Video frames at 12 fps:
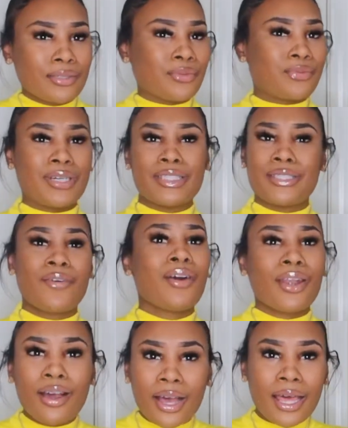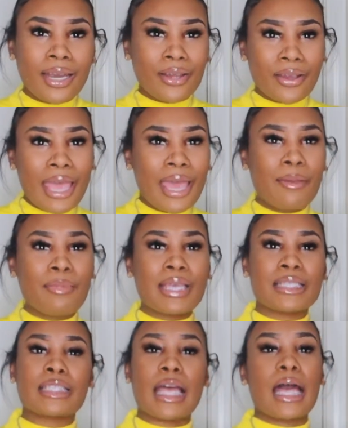What's going on? Okay,
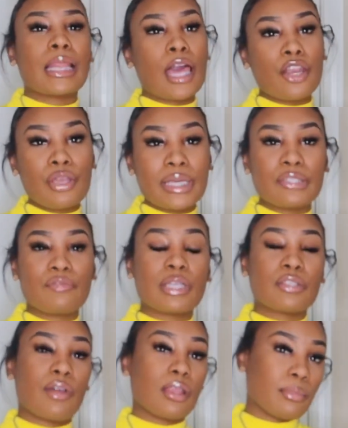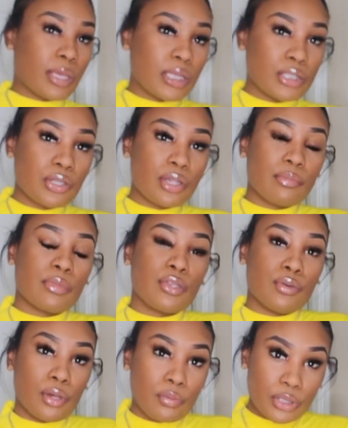because a lot of you guys, if you guys follow me on Instagram, then
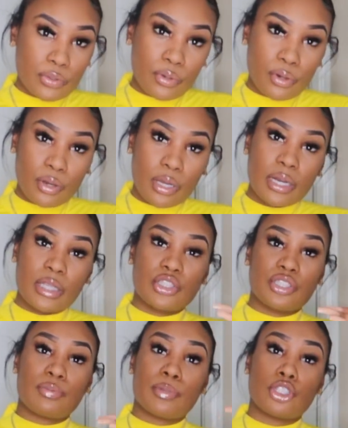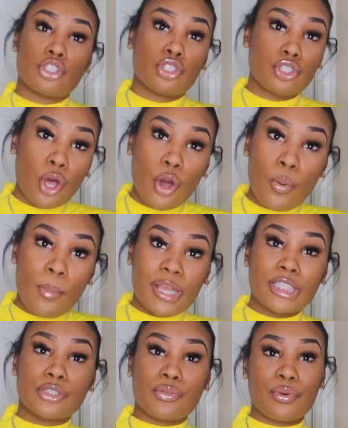you know what's going on. It's just been so
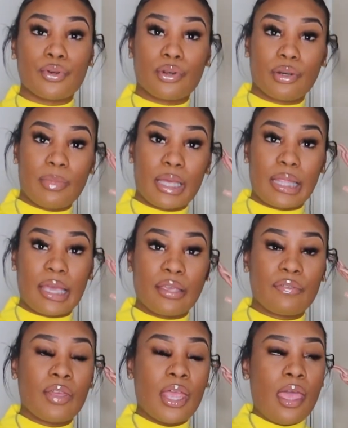much going on in my life.